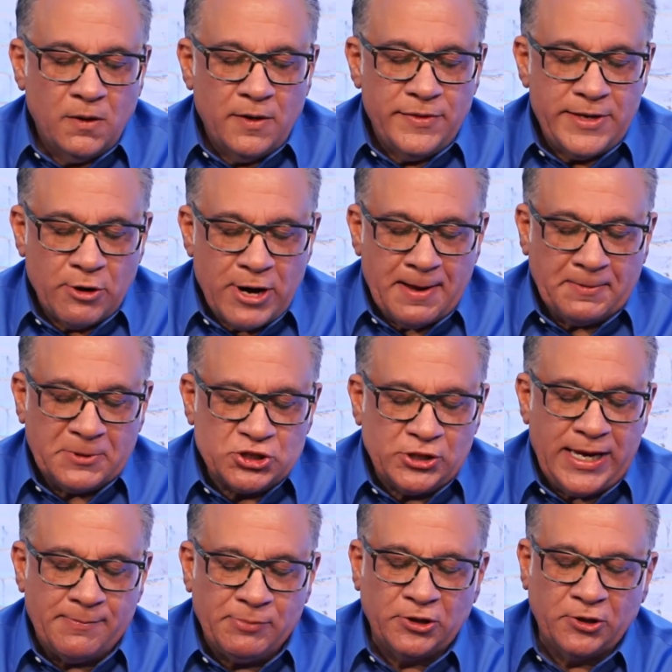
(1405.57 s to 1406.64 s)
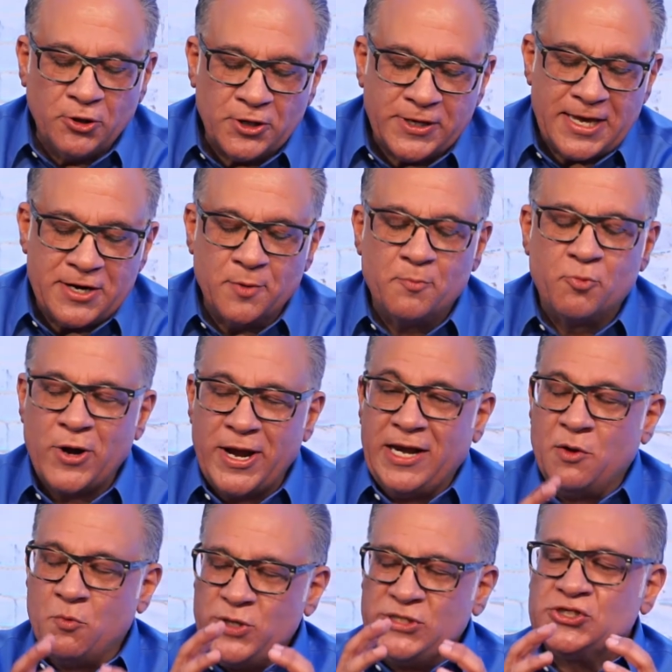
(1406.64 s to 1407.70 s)
they're actually able to look at her brain.
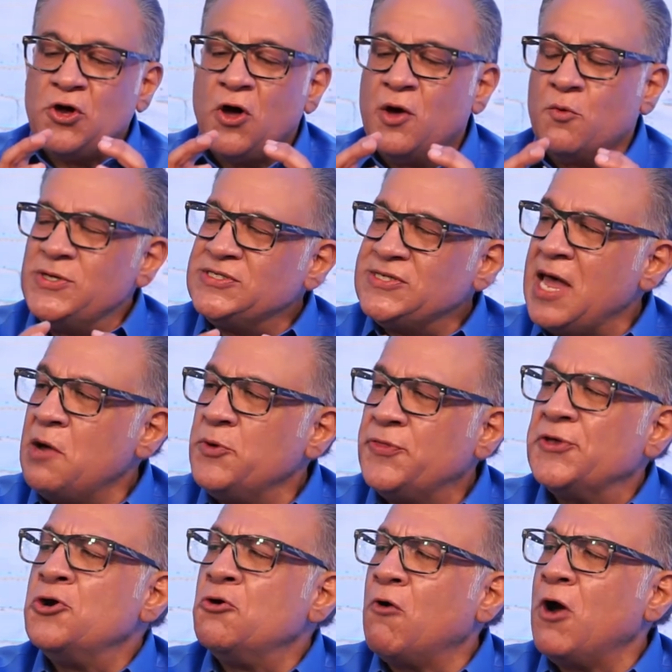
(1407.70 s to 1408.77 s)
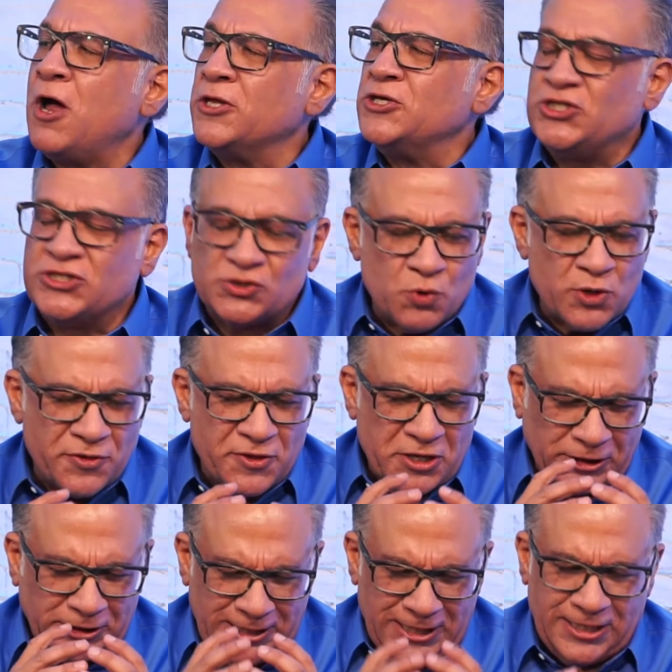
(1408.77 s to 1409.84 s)
And we saw it. We sat with the neurologist, one of the
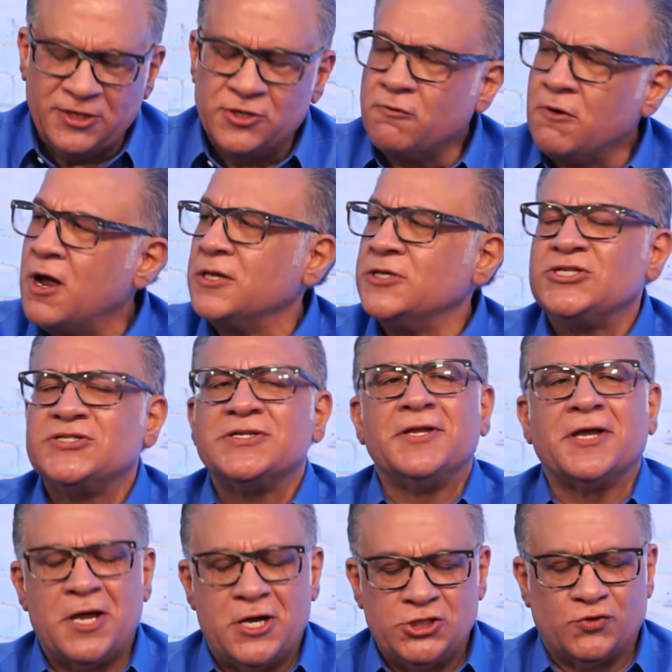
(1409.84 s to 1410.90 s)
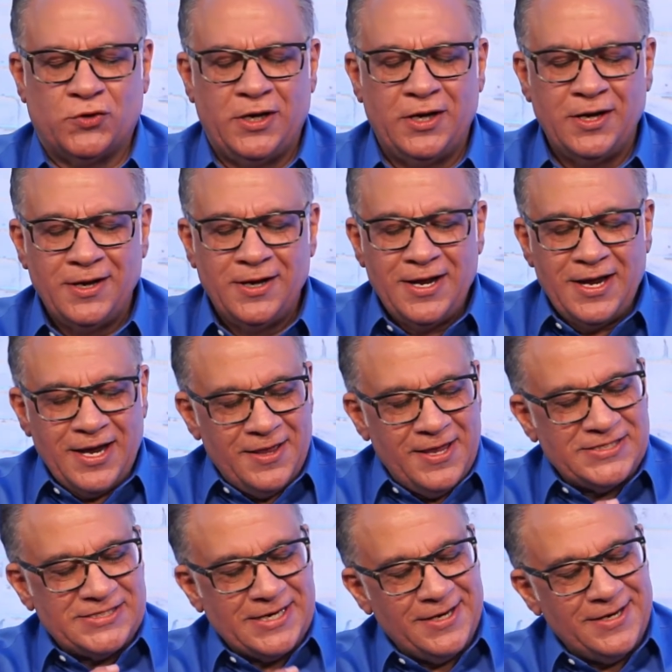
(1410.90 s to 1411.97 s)
leading neurologists in the country, and they
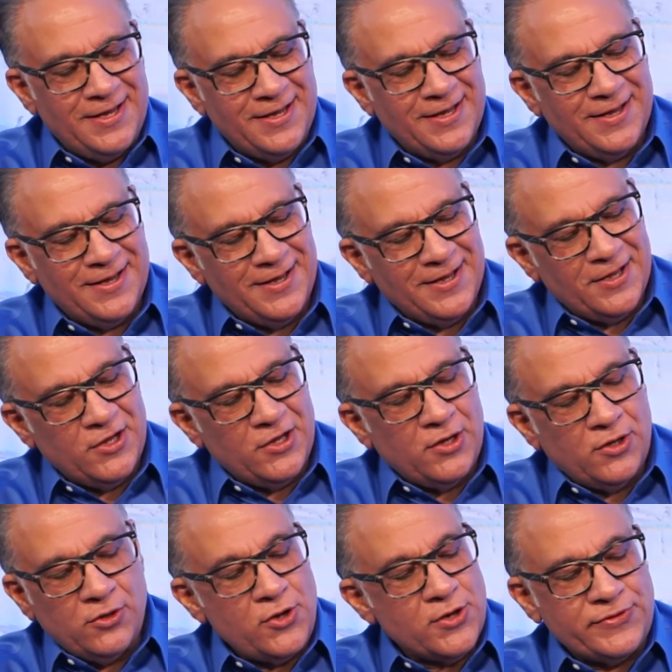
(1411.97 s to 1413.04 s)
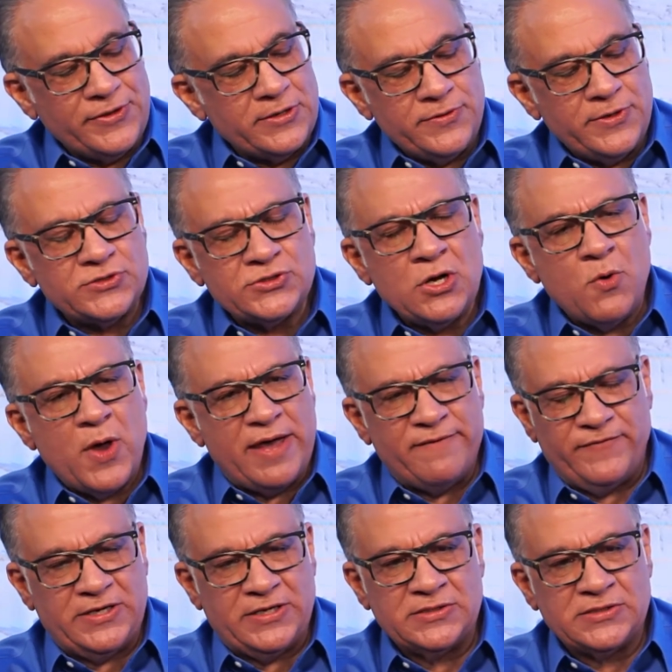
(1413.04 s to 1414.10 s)
said, look, there, there's no
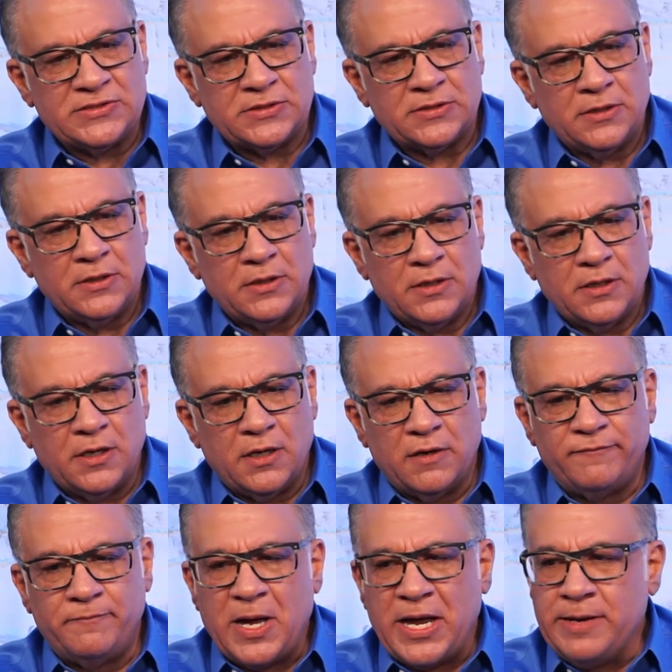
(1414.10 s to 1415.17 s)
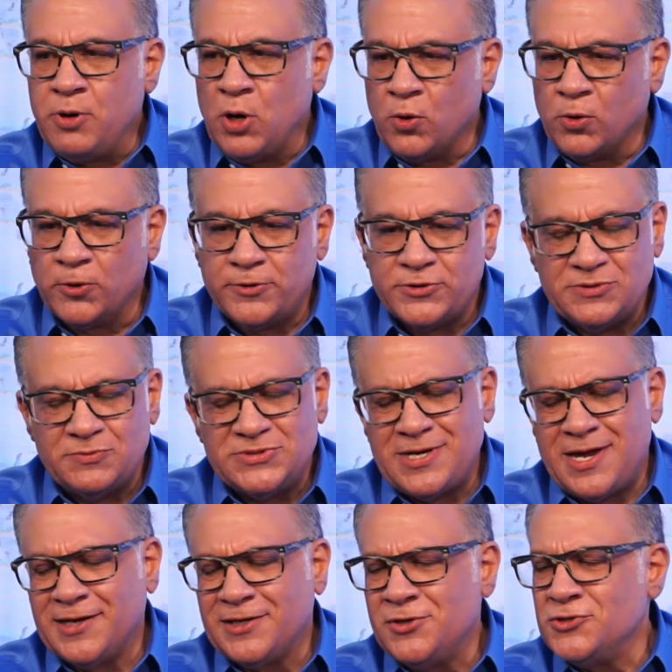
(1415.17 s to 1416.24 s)
evidence of bipolar. She was
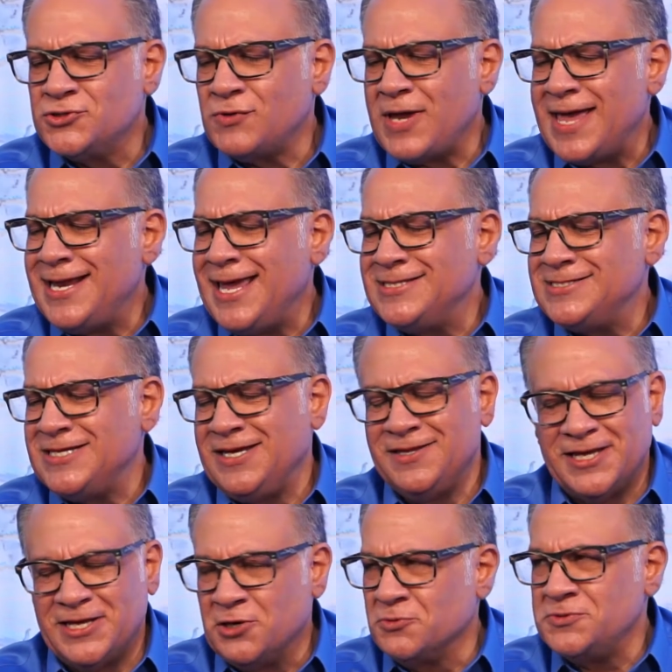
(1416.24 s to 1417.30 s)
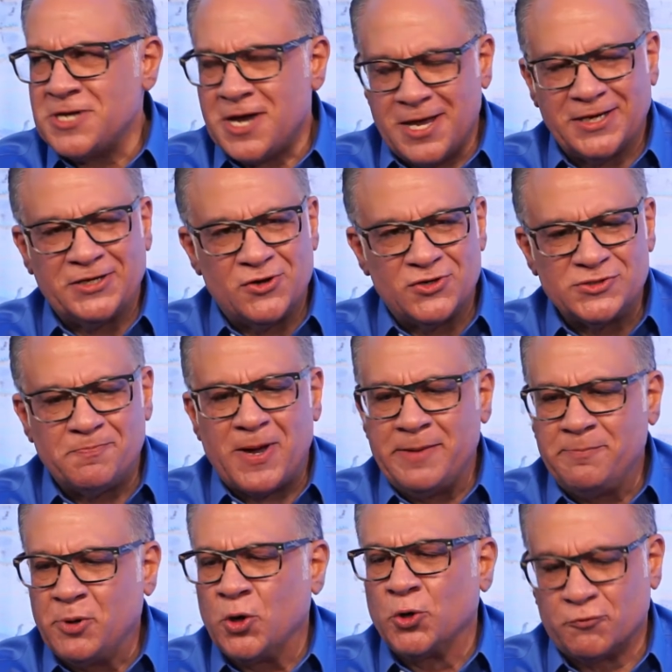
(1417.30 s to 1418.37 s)
diagnosed at 18. They don't diagnose
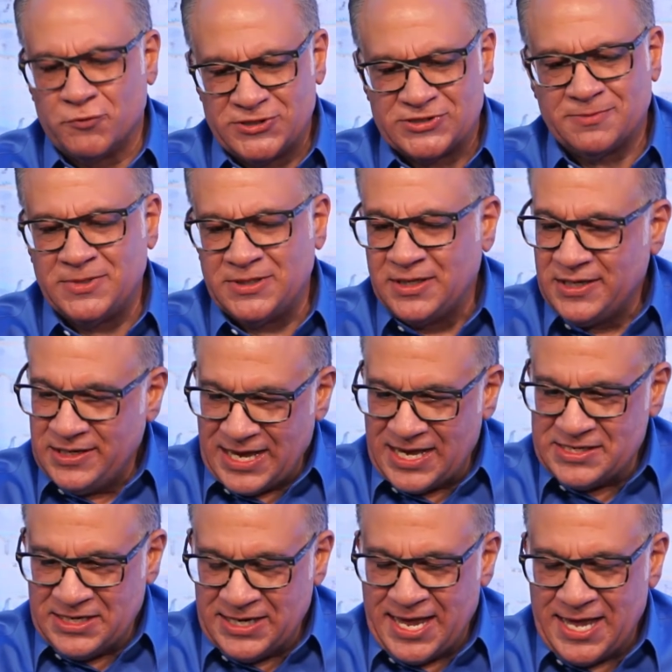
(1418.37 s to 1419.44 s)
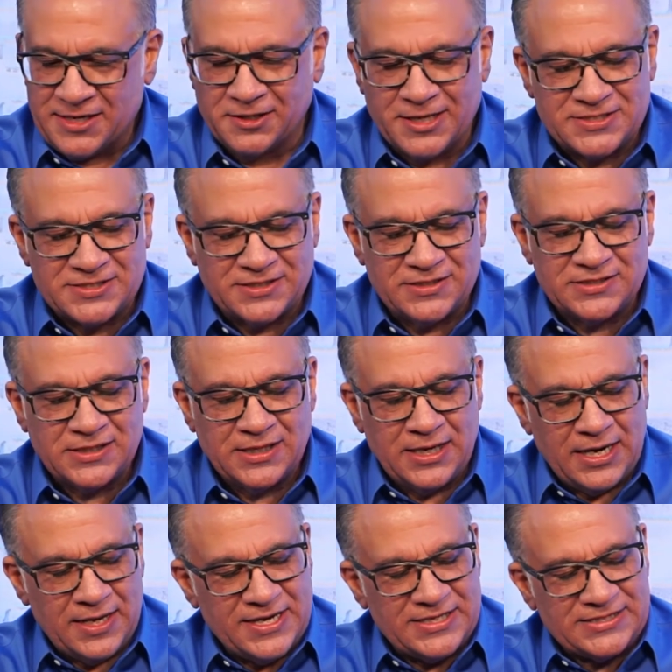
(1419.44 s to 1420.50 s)
bipolarism in, in adolescence.
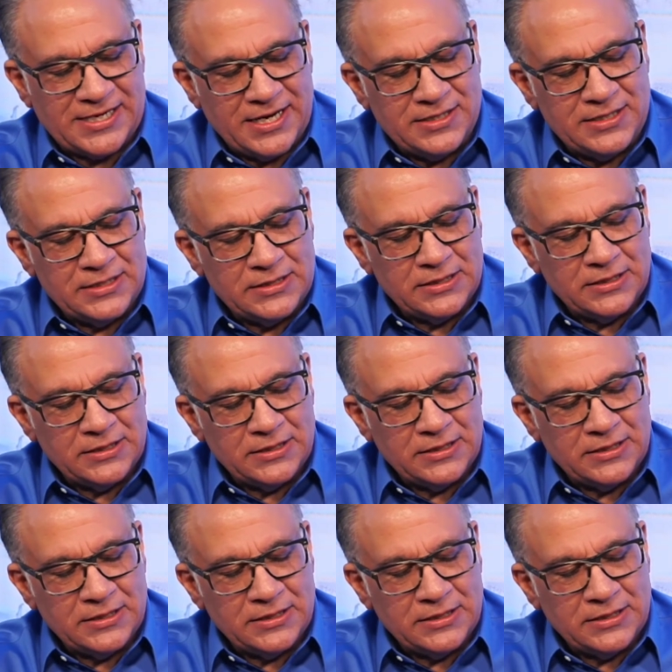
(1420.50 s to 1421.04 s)
And they said,